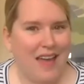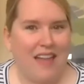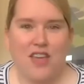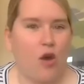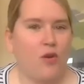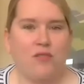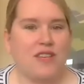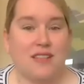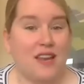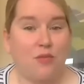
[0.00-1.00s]
And the only
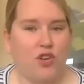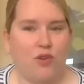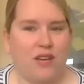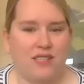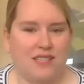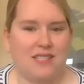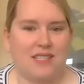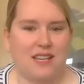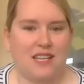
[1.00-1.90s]
reason anyone knew it existed